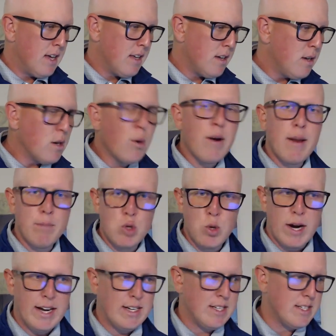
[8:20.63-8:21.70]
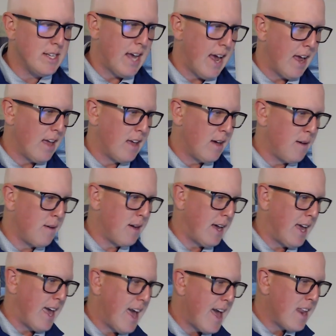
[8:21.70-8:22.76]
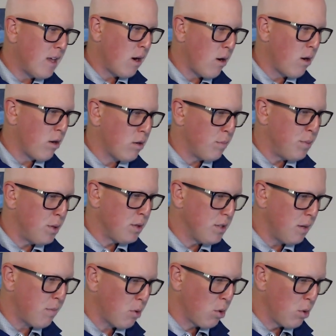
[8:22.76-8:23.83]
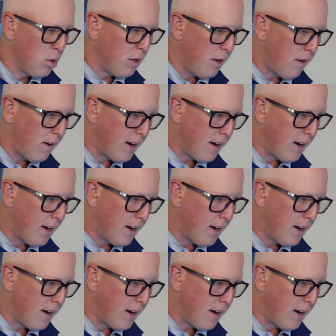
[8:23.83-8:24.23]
You know what I'm trying to say. I had the article pulled up earlier.